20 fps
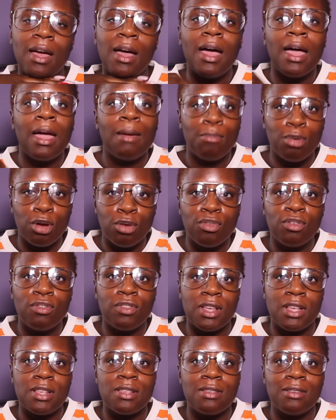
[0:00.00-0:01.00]
I am proof of
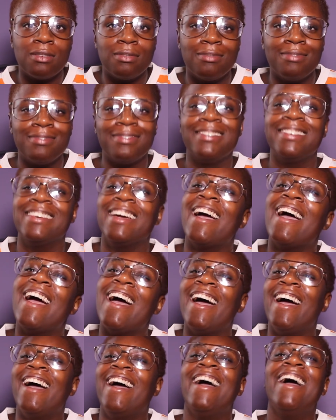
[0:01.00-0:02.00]
this.
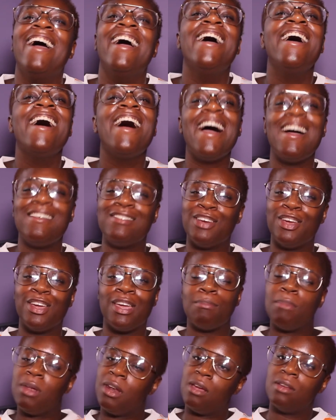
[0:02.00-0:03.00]
I'm
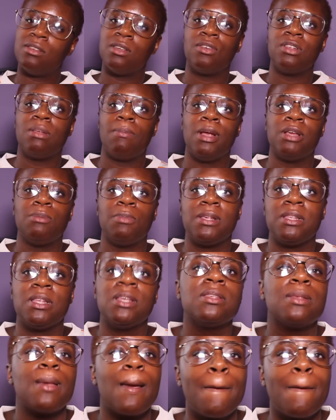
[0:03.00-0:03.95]
joking, but no, seriously, mind your business.